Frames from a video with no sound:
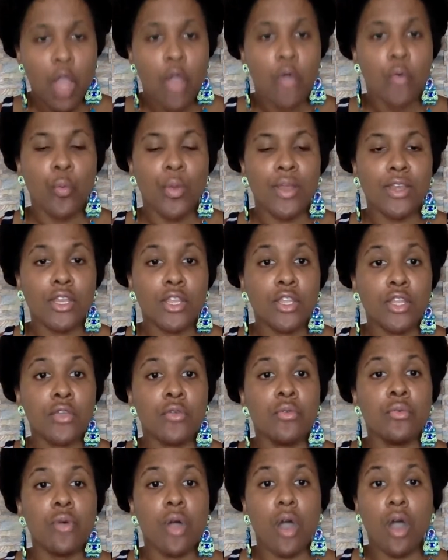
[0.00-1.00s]
When
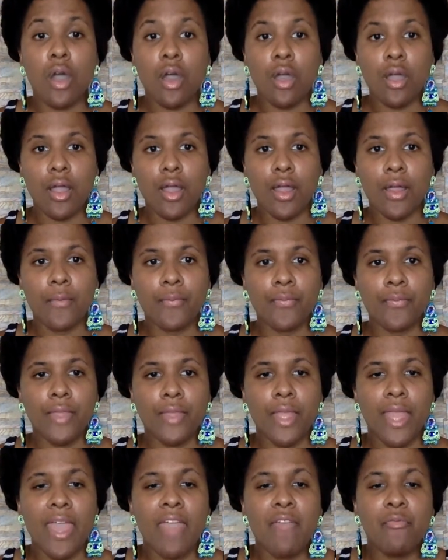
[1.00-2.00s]
you are
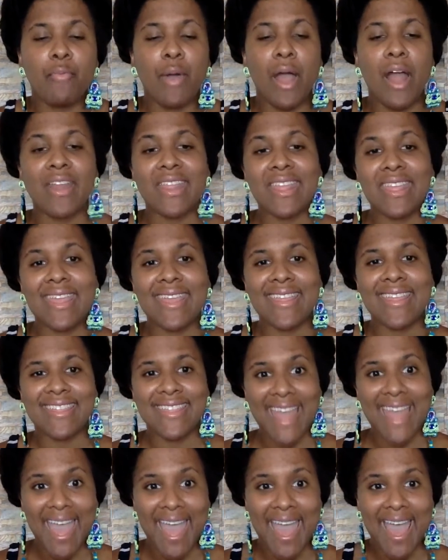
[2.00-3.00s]
embodying
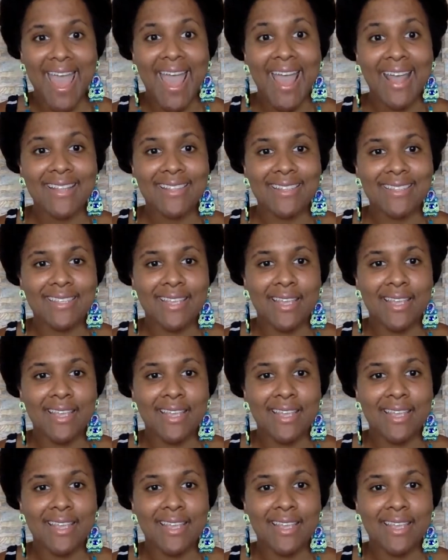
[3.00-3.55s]
that,